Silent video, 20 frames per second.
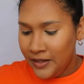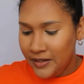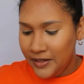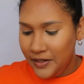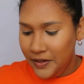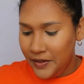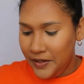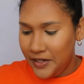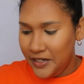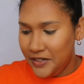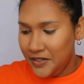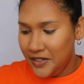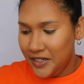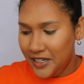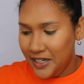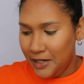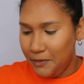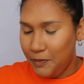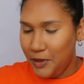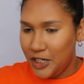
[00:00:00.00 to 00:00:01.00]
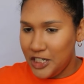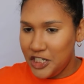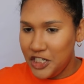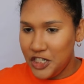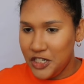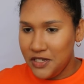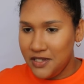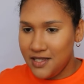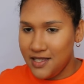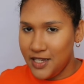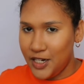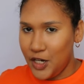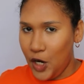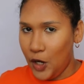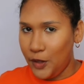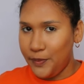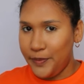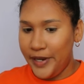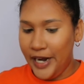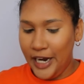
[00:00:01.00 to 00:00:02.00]
you know, I purchased the
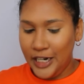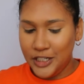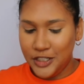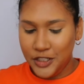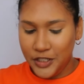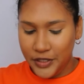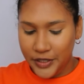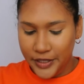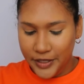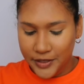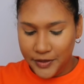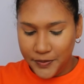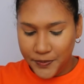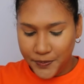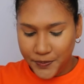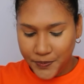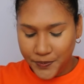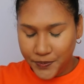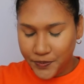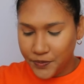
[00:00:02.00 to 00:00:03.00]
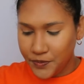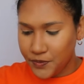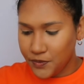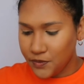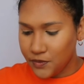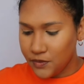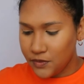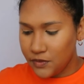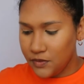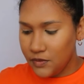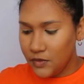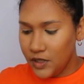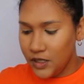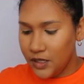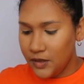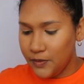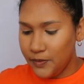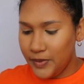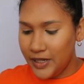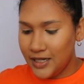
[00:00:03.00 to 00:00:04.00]
wrong brush, you know?
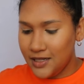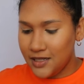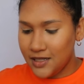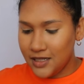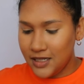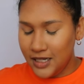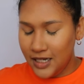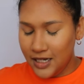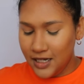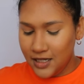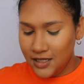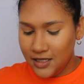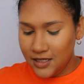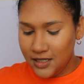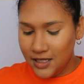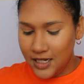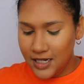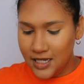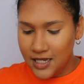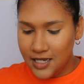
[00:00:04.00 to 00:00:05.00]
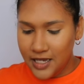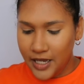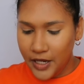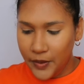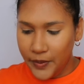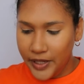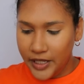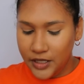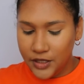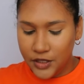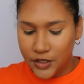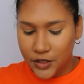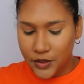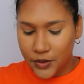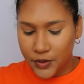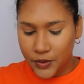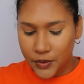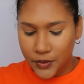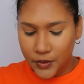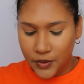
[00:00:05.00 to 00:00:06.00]
But yeah, let's go
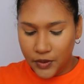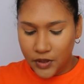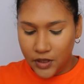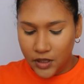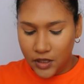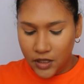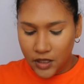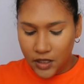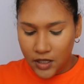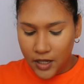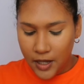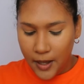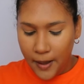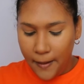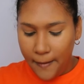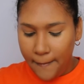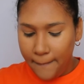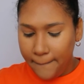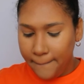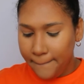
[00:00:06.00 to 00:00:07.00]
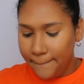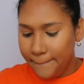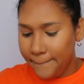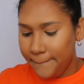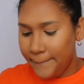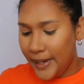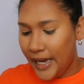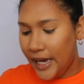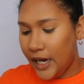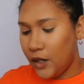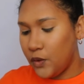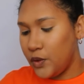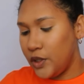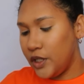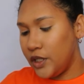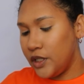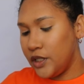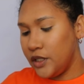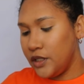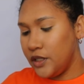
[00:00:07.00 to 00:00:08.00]
into
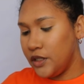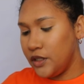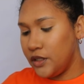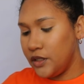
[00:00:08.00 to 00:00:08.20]
powder.